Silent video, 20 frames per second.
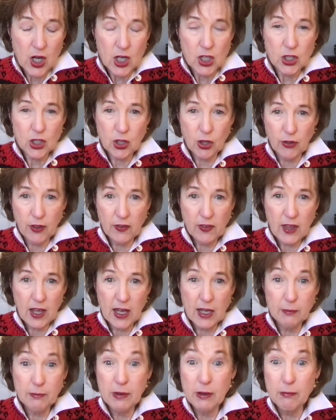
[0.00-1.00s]
so that they
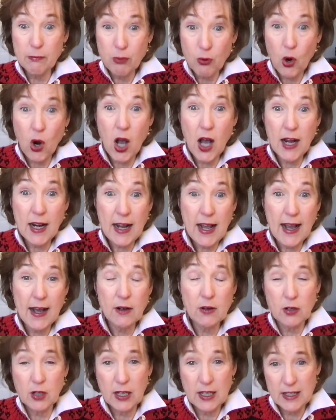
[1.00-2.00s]
could be brought
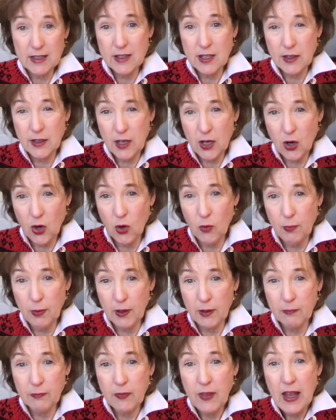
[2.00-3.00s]
out into the
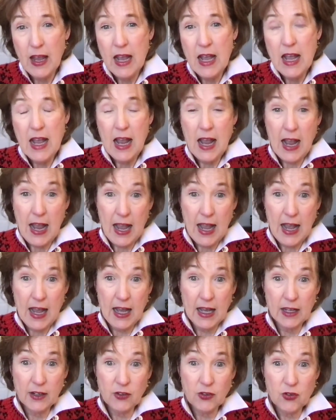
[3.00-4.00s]
open
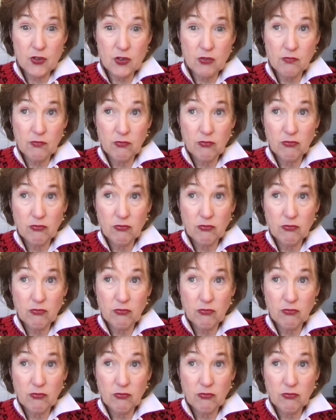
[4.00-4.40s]
and